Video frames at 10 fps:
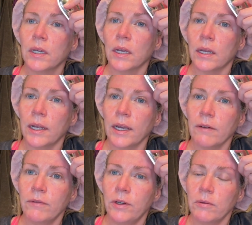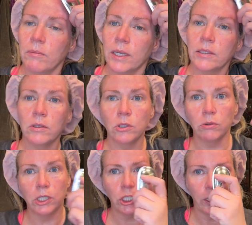And I have no muscle
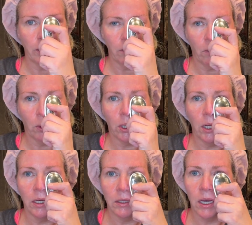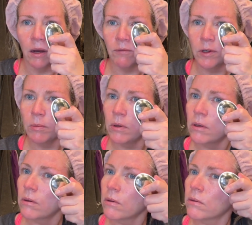twitching or
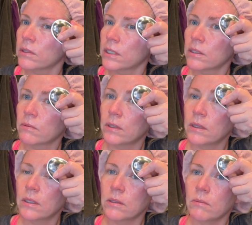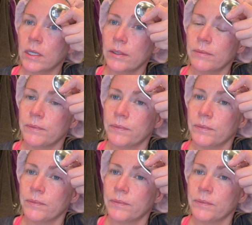uncomfortableness with this one.